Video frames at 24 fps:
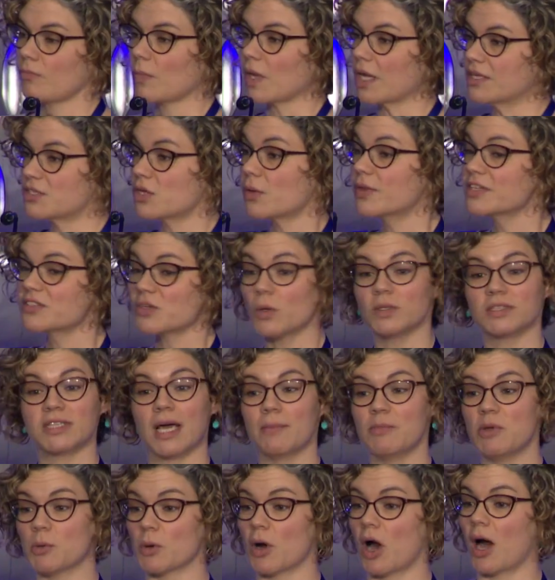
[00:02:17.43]
So this whole
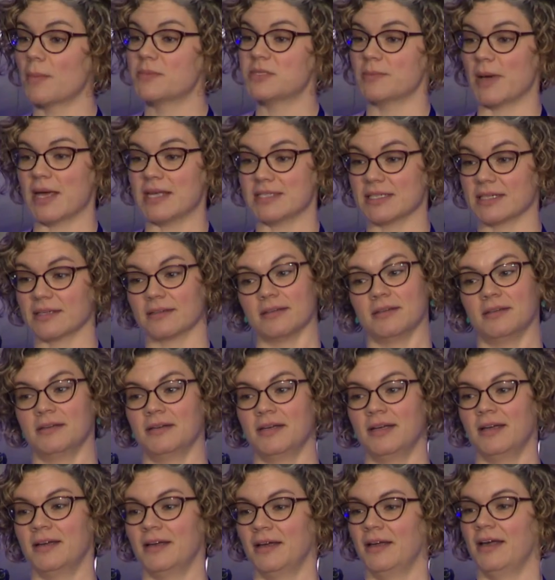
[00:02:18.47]
time you were optimizing.
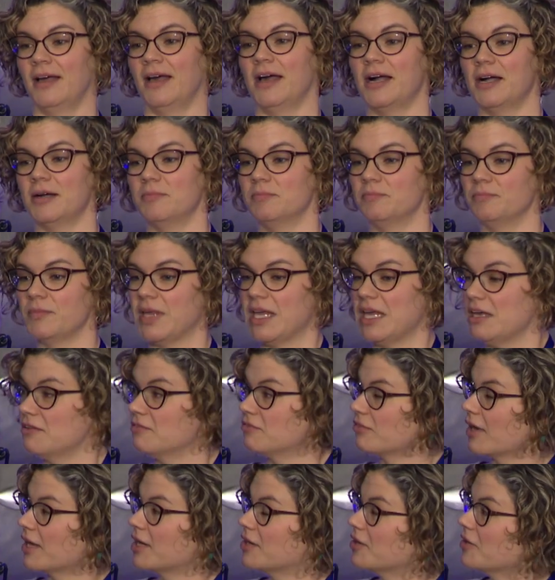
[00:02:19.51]

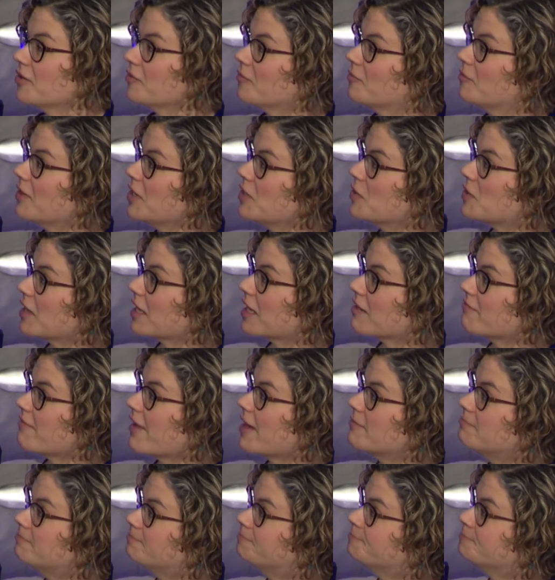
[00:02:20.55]
Eve, I don't know what you think of
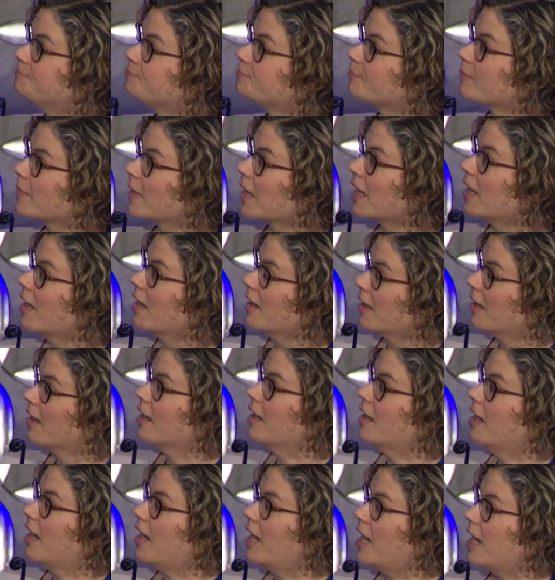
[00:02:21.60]
that.
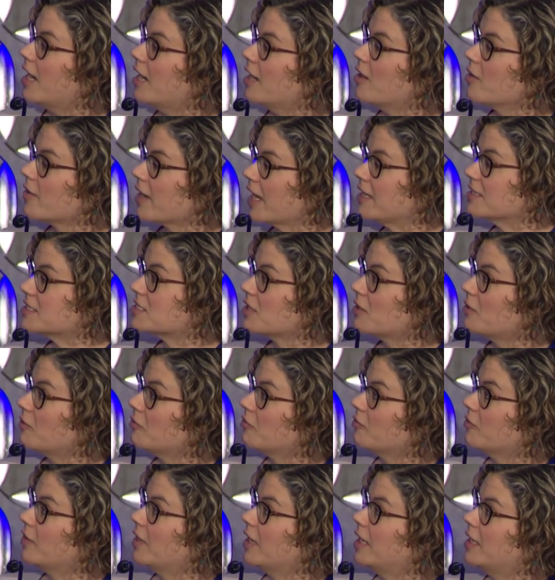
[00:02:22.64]
Okay,
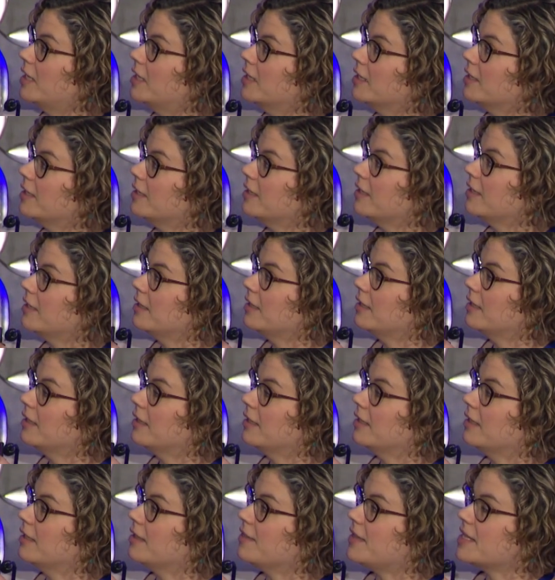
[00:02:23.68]
so
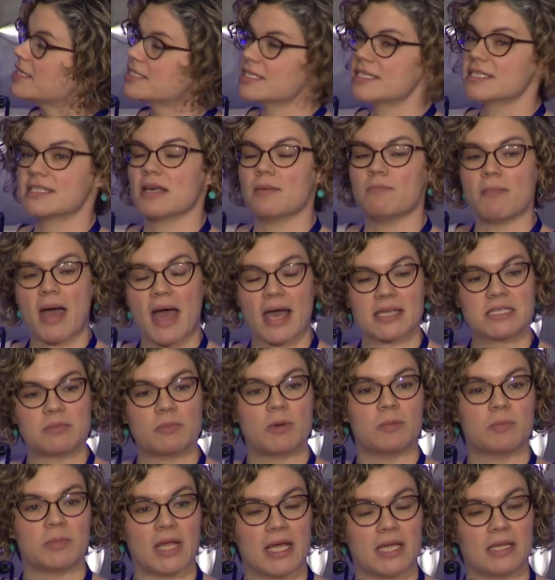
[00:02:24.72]
this is the
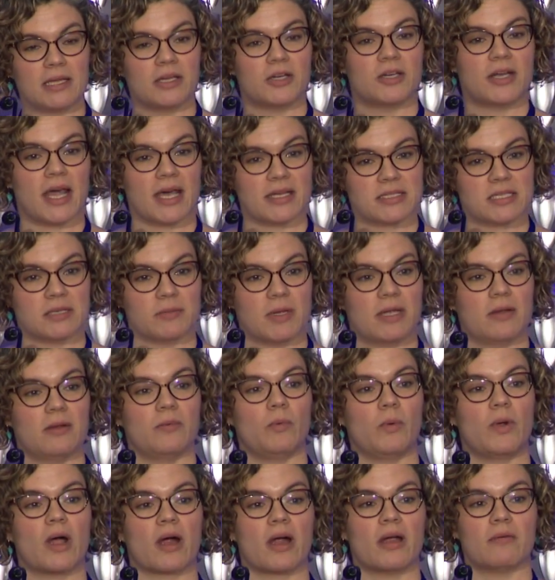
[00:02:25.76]
maximum likelihood estimate.
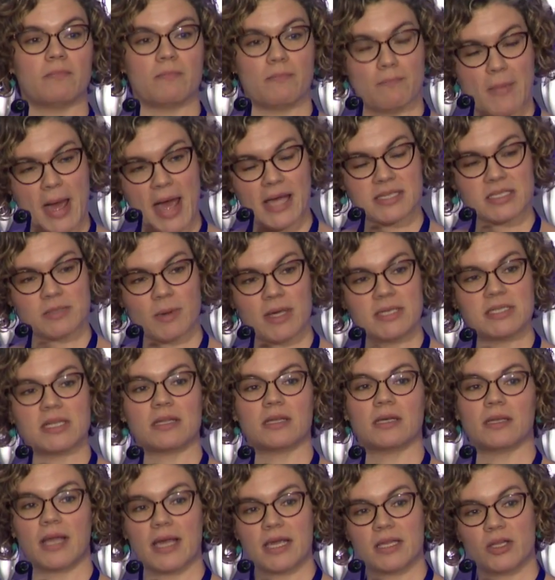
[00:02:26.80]
We are maximizing
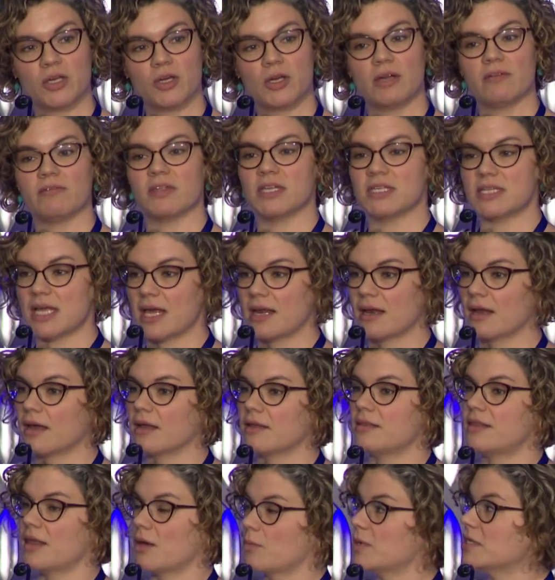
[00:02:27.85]
the likelihood of the
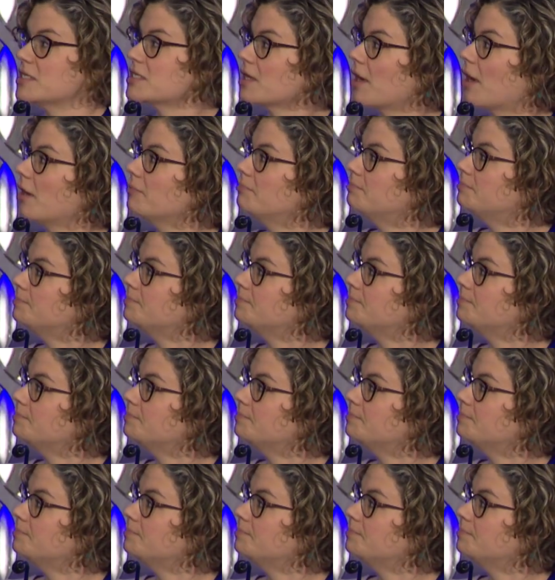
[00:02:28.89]
data that we saw.